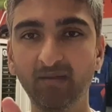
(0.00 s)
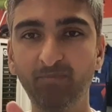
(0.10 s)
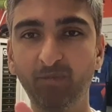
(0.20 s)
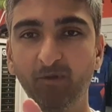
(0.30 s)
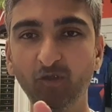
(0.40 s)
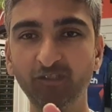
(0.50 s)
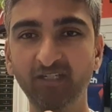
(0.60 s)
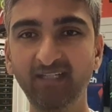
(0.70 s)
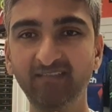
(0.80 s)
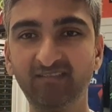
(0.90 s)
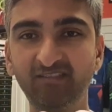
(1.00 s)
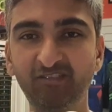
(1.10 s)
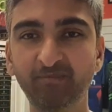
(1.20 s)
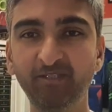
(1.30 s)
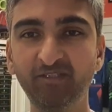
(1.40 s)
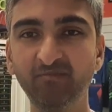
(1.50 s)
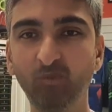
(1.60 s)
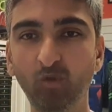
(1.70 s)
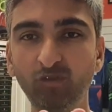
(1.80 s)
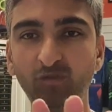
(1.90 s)
proportionally is distributed
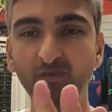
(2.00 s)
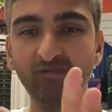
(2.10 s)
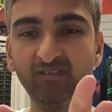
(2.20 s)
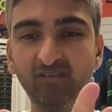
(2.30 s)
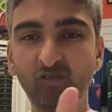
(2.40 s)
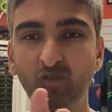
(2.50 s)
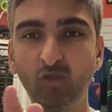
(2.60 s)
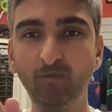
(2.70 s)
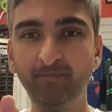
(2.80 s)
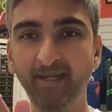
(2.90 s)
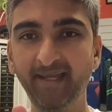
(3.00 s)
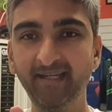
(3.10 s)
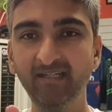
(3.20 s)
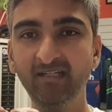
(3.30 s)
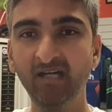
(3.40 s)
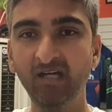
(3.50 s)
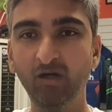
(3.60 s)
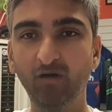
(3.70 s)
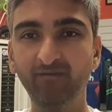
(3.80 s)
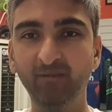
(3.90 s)
more towards the top end
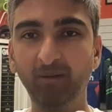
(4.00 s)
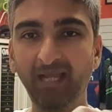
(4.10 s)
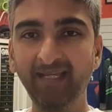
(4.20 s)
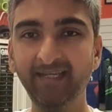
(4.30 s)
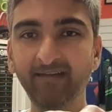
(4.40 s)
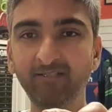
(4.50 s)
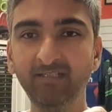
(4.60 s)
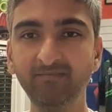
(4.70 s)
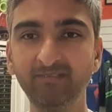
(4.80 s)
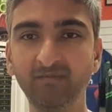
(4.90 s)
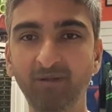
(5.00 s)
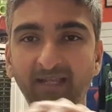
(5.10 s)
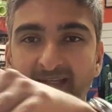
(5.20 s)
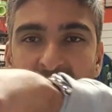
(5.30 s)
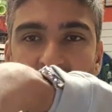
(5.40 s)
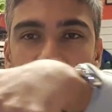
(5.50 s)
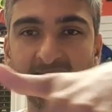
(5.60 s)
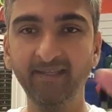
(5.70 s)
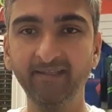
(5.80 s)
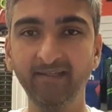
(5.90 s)
of the playing area
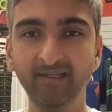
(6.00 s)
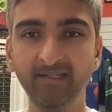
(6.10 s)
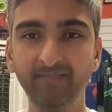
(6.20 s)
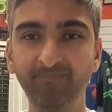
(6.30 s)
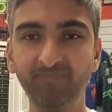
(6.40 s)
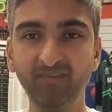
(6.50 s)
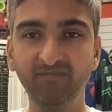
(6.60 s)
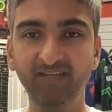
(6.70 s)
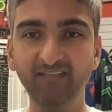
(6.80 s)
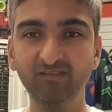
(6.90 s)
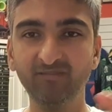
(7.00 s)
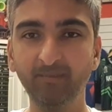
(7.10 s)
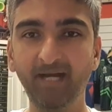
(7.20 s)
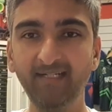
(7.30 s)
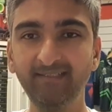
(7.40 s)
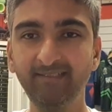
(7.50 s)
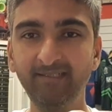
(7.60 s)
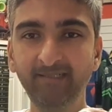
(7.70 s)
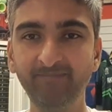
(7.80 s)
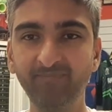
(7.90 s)
being the face of the bat.
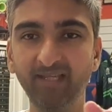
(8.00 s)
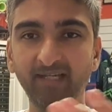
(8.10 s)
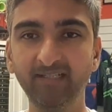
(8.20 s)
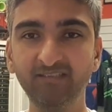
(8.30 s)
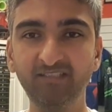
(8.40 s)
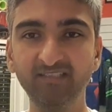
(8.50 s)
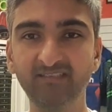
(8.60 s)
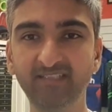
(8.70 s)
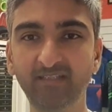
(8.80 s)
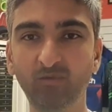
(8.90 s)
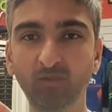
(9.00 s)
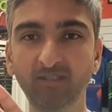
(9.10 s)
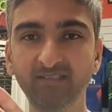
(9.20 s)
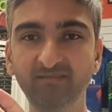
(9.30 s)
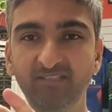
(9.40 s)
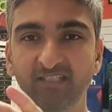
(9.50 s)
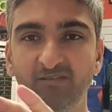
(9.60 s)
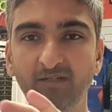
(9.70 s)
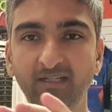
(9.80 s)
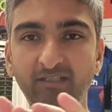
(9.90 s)
And as you can see, the wood is
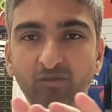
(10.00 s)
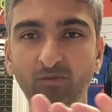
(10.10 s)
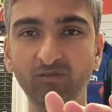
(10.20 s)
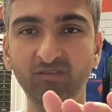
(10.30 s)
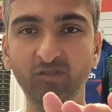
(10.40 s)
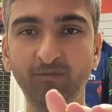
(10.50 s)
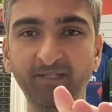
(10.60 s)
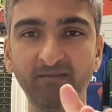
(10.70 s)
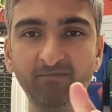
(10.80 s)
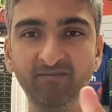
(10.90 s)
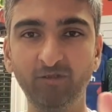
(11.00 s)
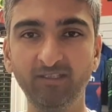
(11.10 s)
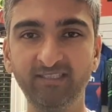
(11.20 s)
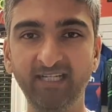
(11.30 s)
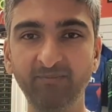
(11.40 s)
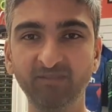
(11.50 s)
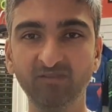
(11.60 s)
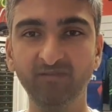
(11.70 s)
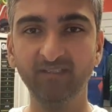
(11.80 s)
generally towards the top end before it tapers off